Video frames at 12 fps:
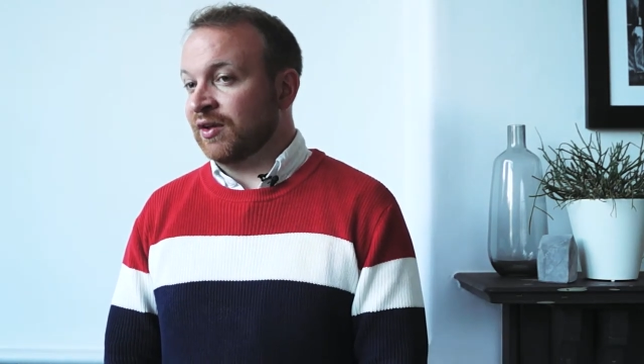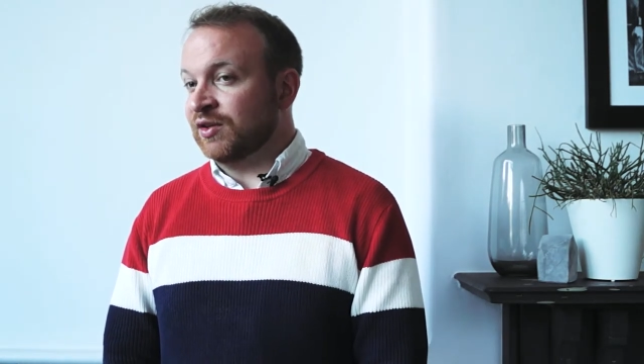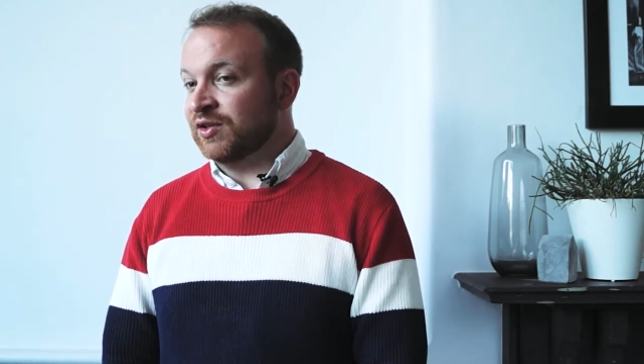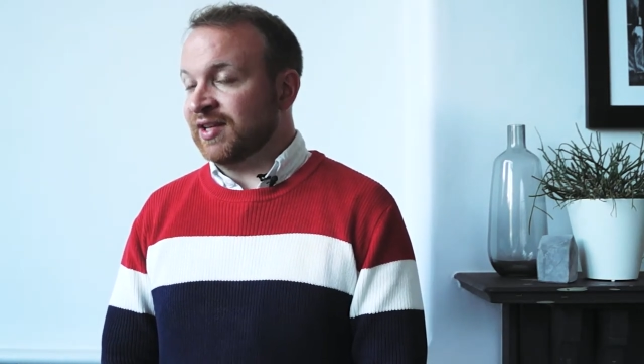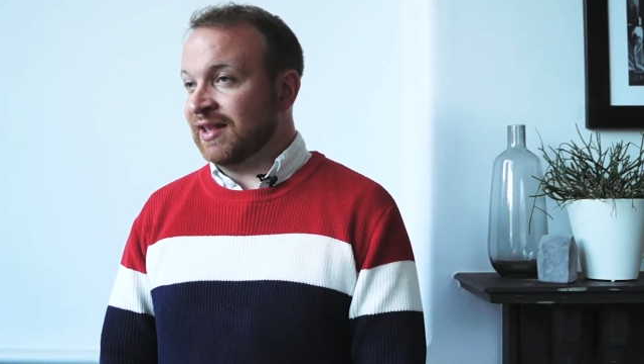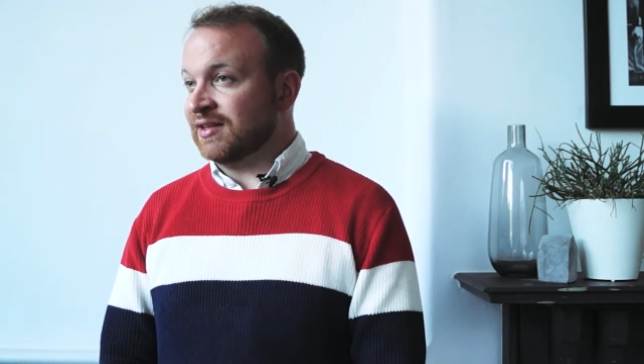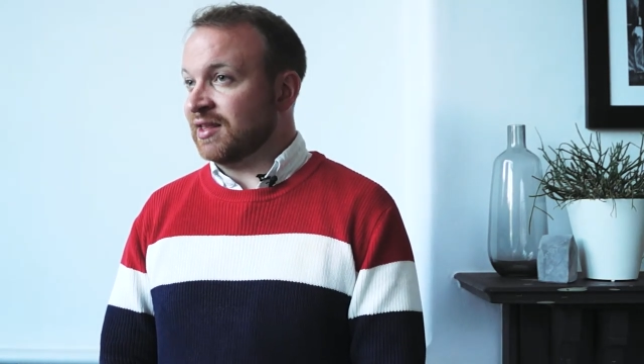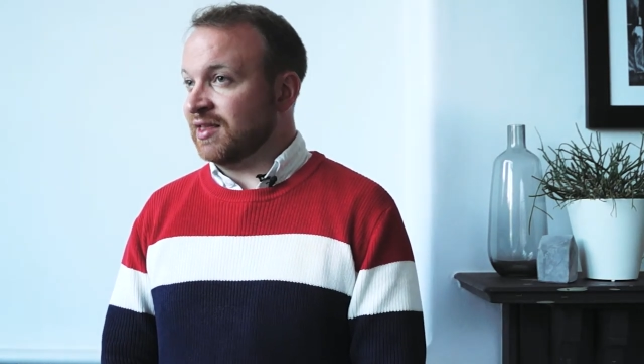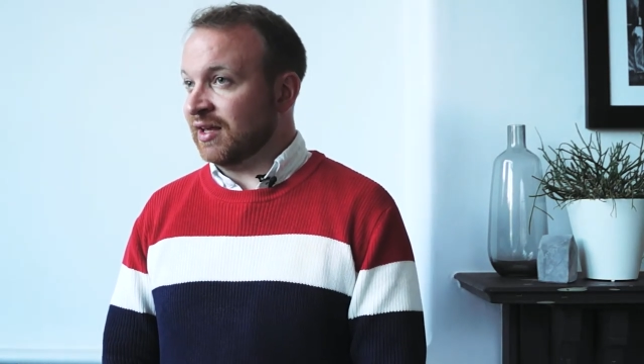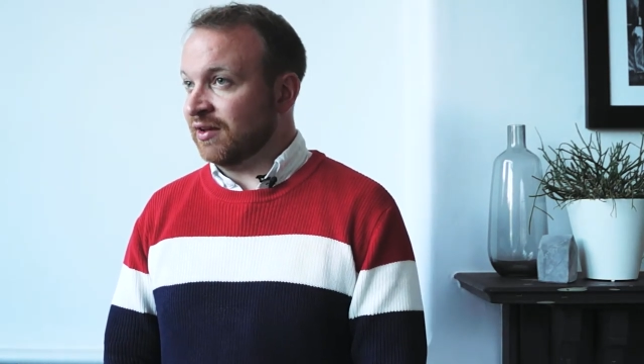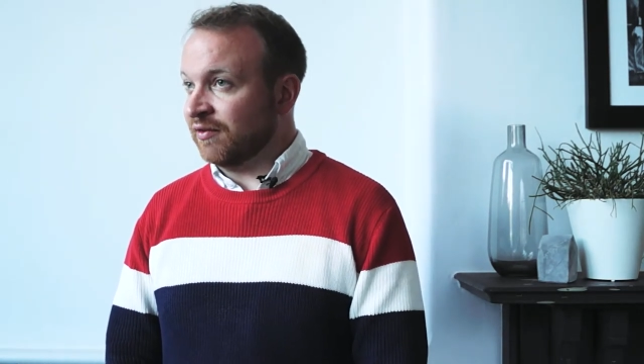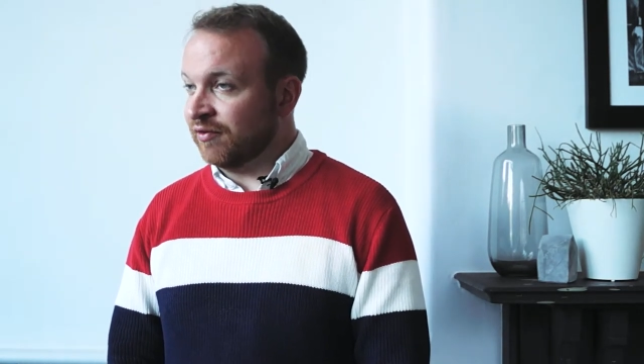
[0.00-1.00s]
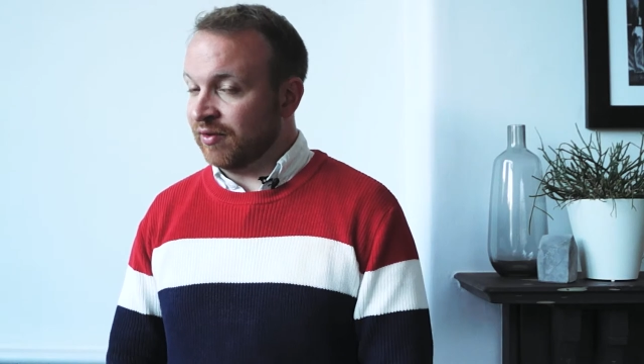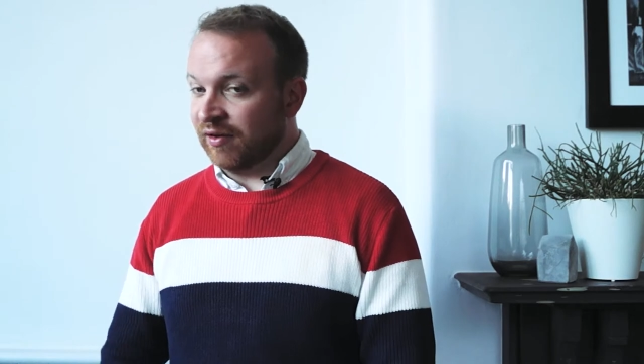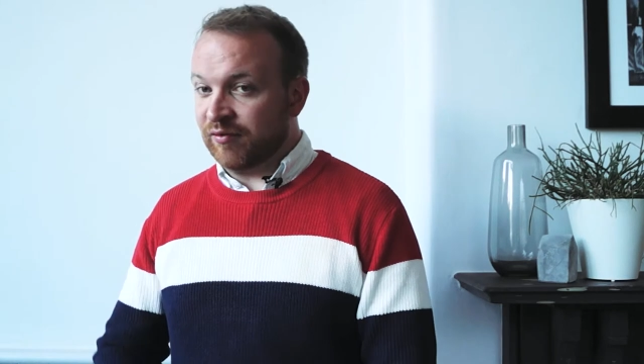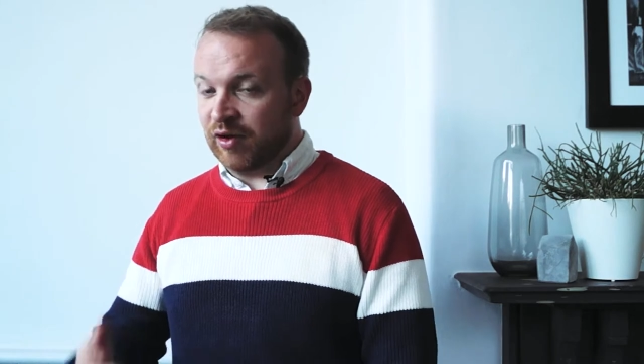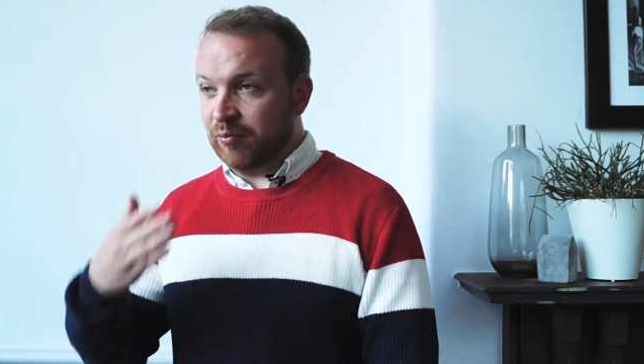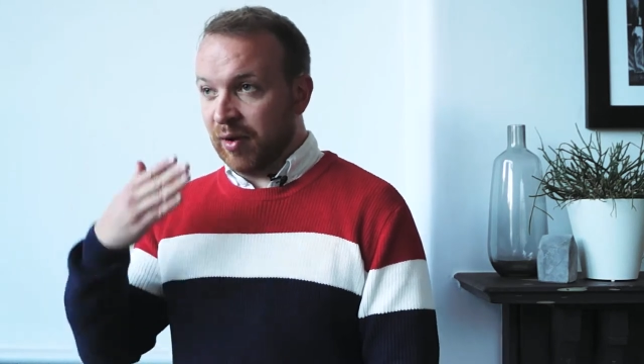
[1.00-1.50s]
You tend to think of,
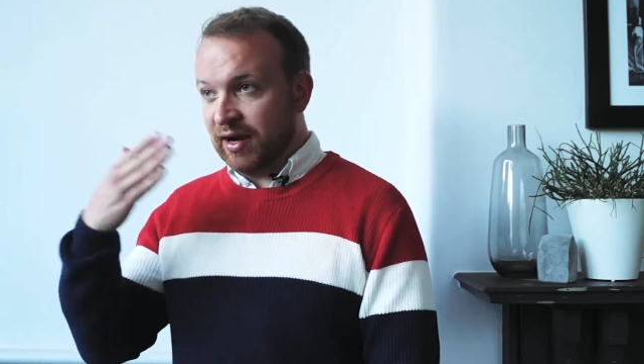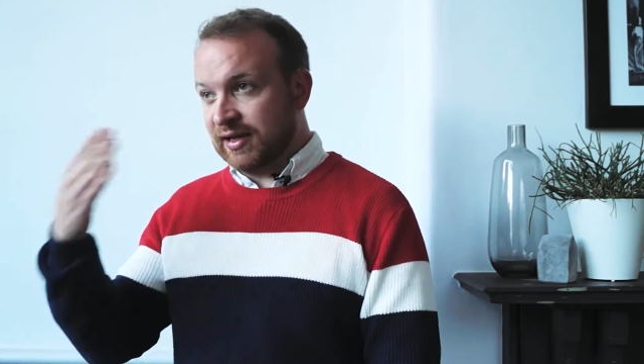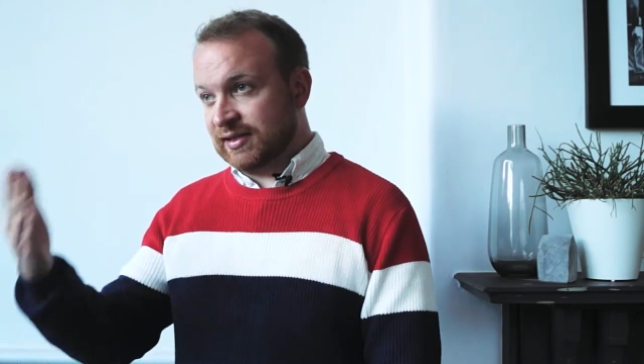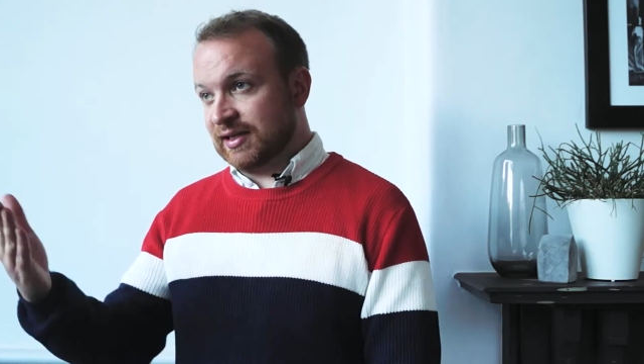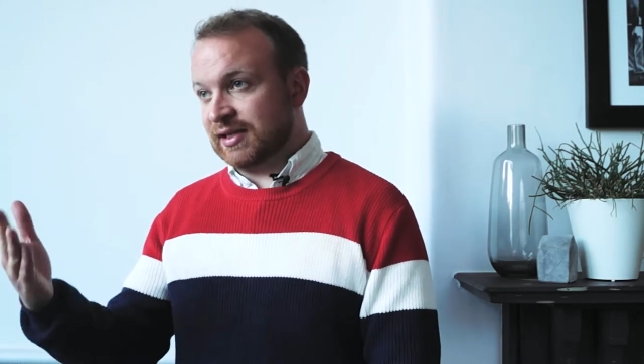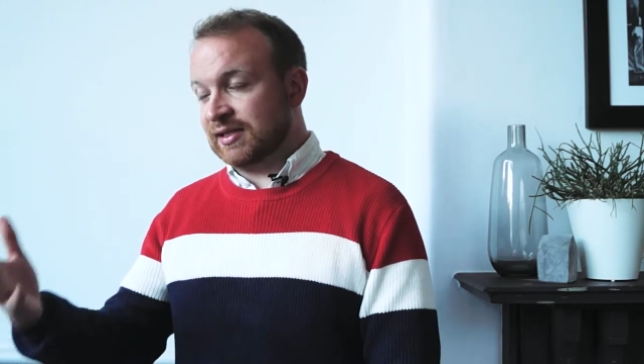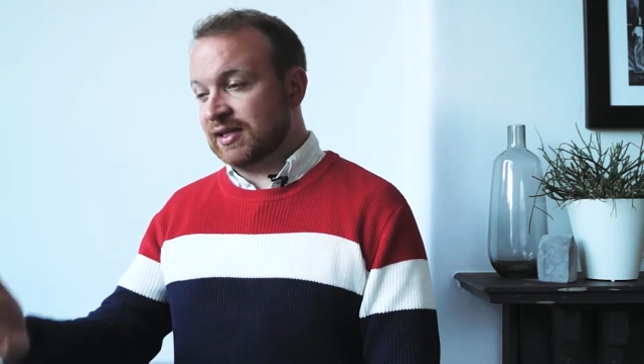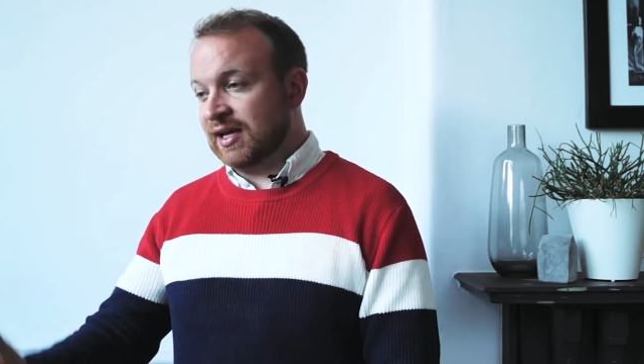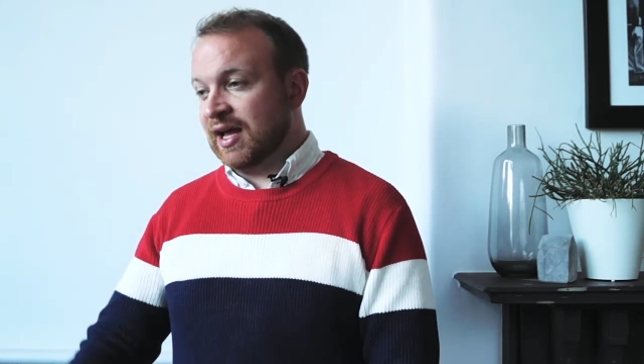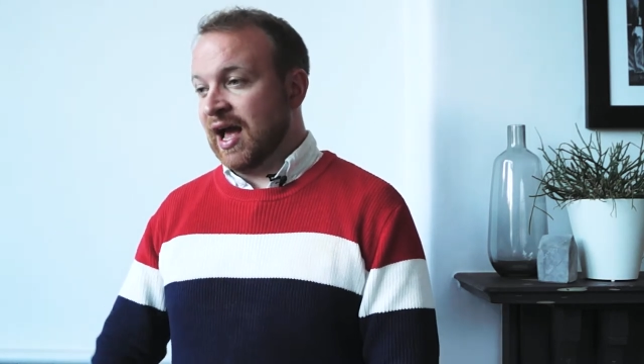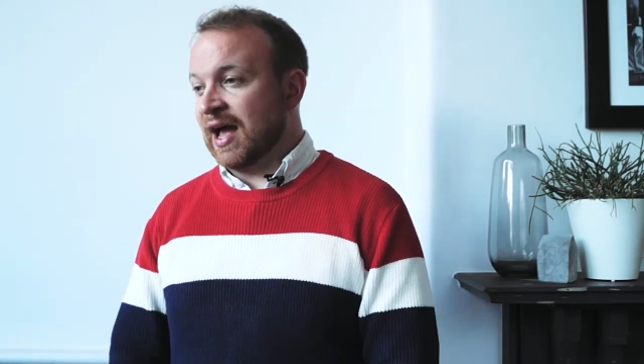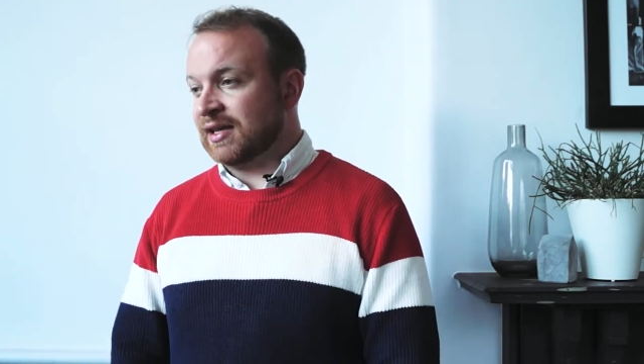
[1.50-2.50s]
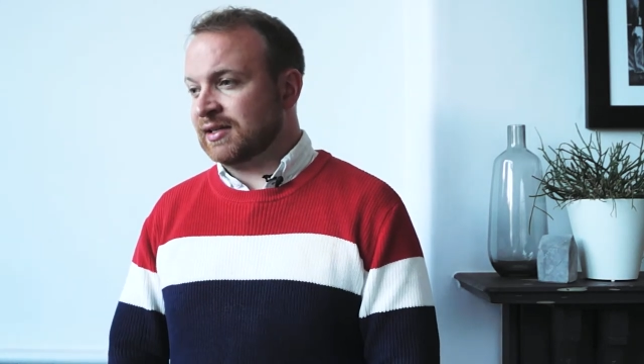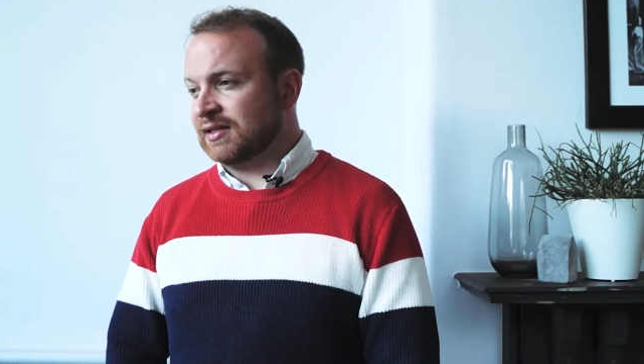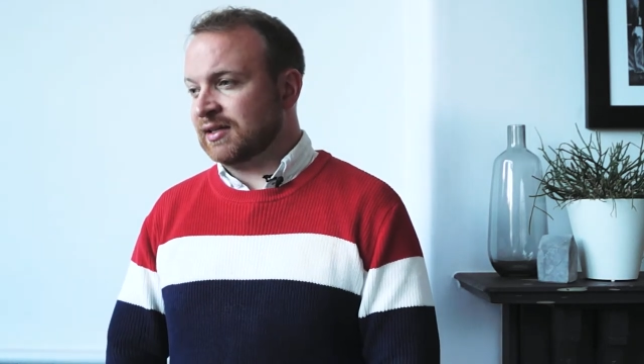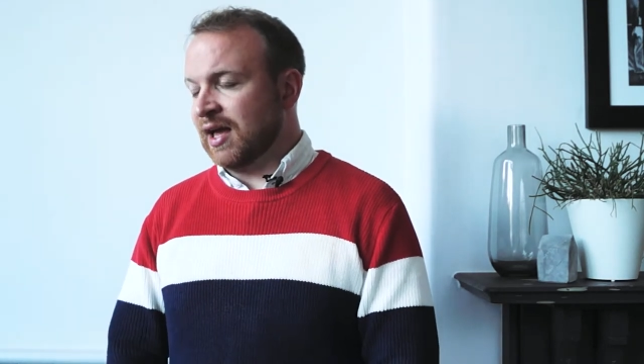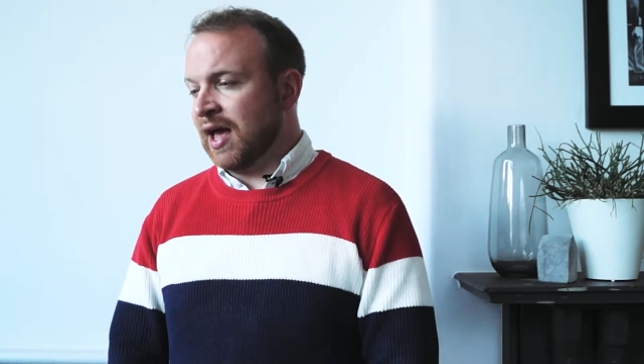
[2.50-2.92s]
of, of biases as,